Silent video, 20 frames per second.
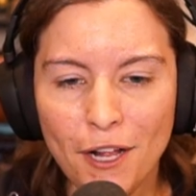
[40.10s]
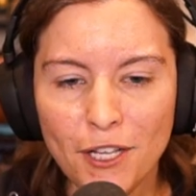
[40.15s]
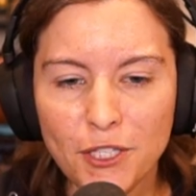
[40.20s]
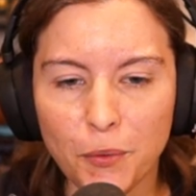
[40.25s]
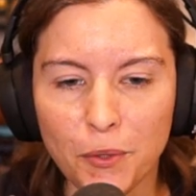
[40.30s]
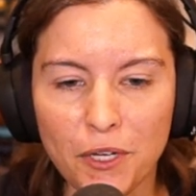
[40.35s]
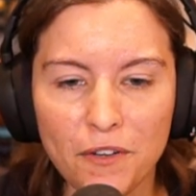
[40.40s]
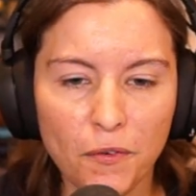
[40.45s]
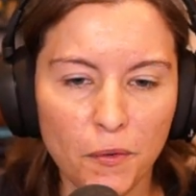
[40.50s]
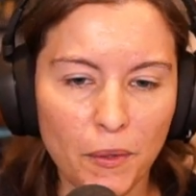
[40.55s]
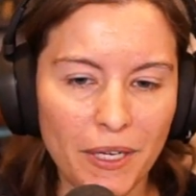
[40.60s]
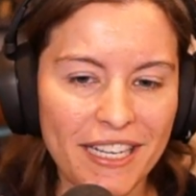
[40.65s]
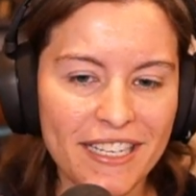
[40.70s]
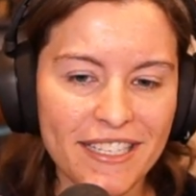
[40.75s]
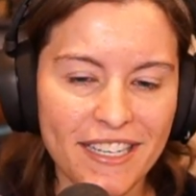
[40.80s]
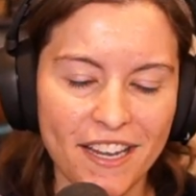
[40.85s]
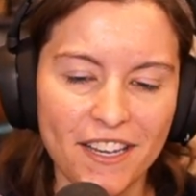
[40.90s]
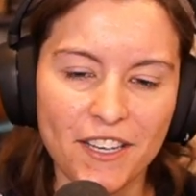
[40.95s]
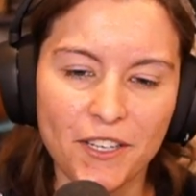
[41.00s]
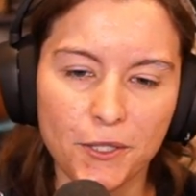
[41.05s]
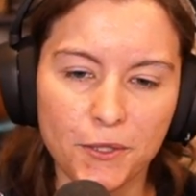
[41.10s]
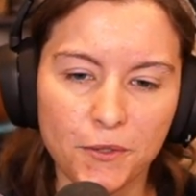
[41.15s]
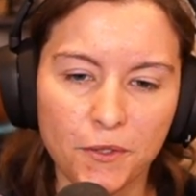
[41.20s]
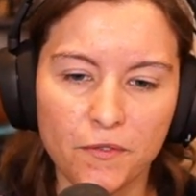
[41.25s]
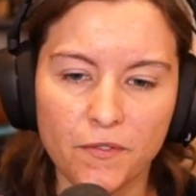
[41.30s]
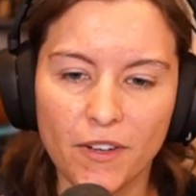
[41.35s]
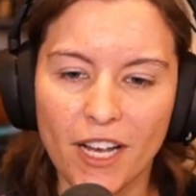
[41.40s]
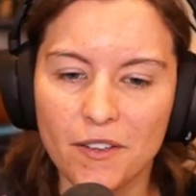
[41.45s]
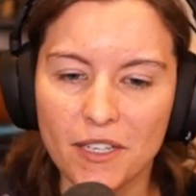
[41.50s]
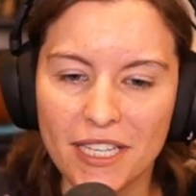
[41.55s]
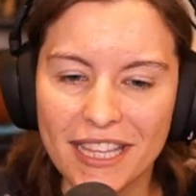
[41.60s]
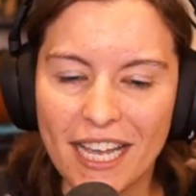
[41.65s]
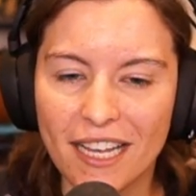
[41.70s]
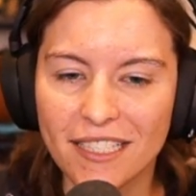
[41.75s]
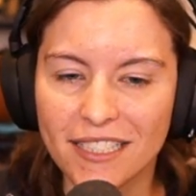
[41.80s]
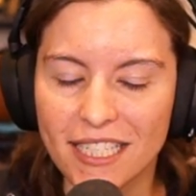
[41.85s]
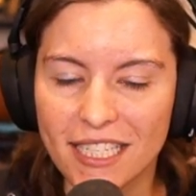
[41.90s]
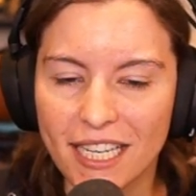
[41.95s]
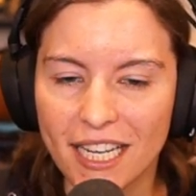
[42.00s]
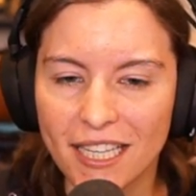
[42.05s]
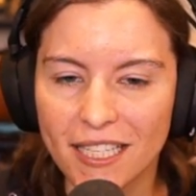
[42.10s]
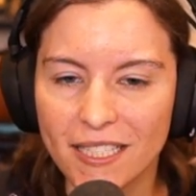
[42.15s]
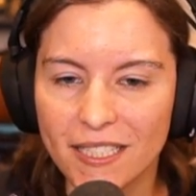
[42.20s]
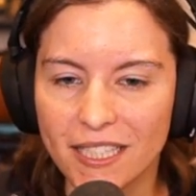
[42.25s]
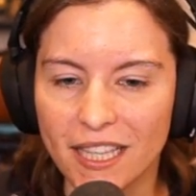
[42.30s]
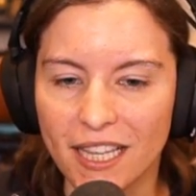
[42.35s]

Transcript: 24 contenders for $500,000